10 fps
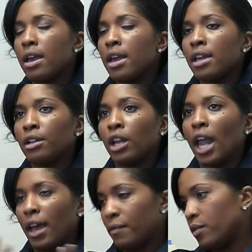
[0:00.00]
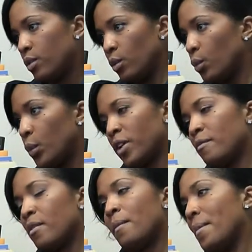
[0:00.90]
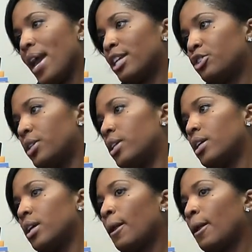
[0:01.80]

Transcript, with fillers: in life would have imagined